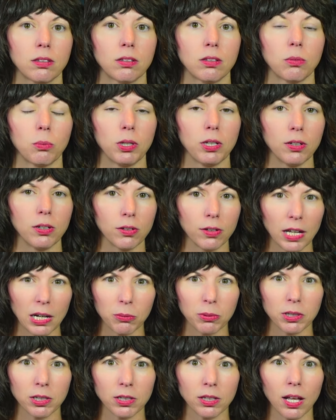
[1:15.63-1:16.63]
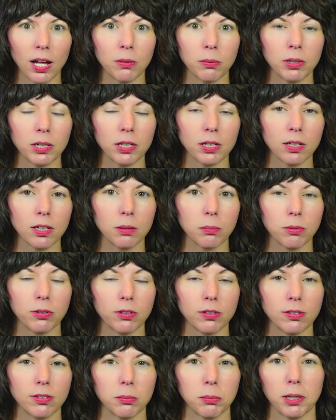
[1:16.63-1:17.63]
We hear that one a lot when it comes
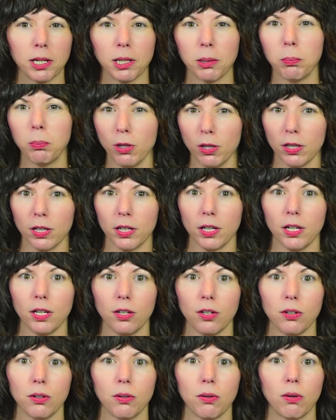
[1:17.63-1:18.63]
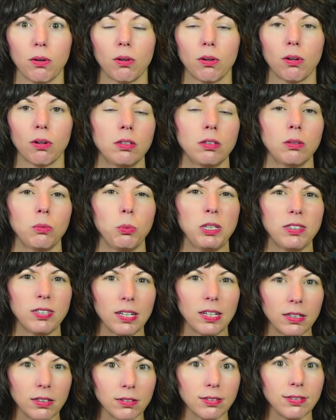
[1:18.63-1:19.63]
to somebody bullying you. We
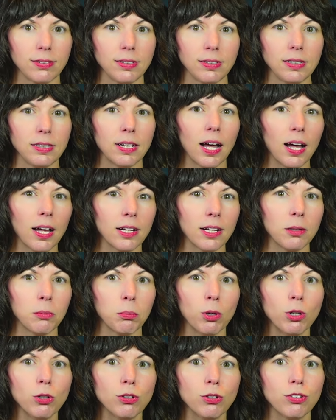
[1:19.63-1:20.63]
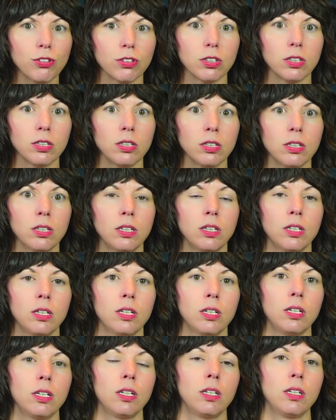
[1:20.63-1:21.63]
tend to see non-emotion,
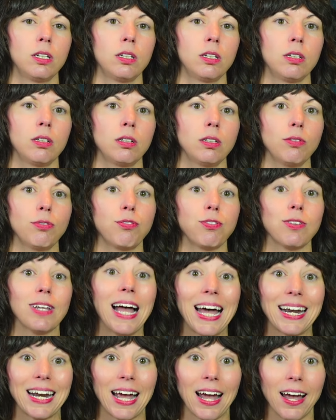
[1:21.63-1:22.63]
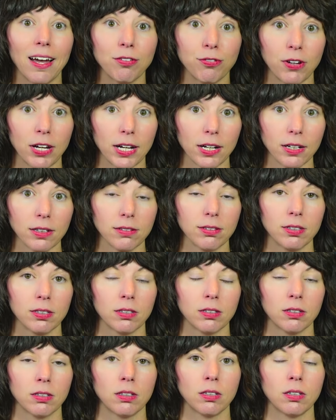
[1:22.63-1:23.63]
flat affect,
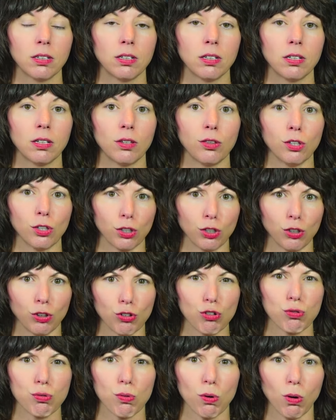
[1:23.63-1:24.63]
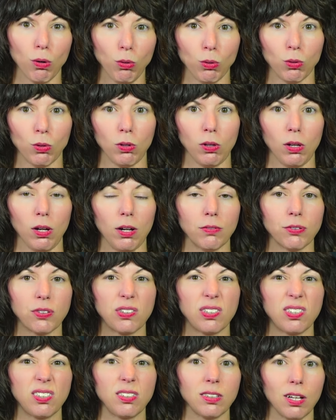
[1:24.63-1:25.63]
the control of
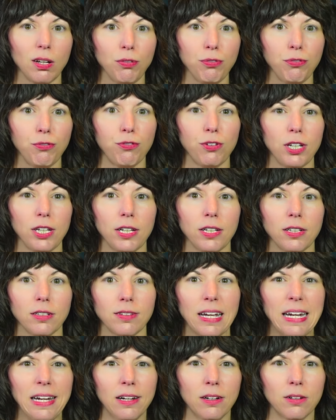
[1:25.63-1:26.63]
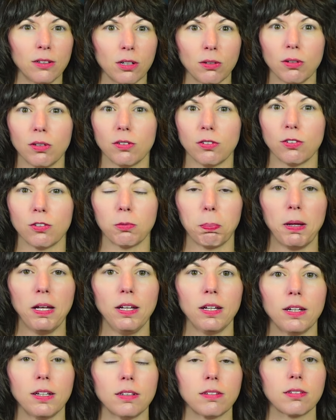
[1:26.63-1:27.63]
stuffing down our
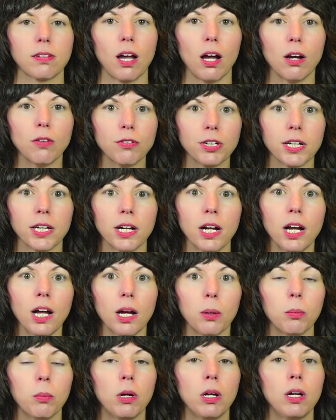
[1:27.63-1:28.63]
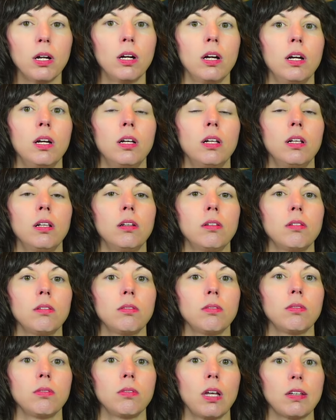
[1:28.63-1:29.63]
response, covering it up,
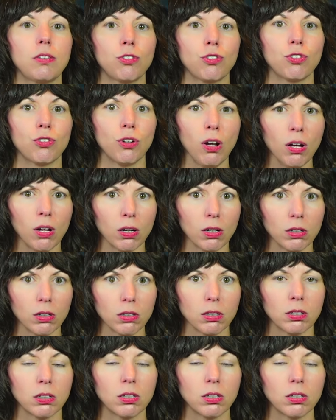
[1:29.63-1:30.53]
as strong,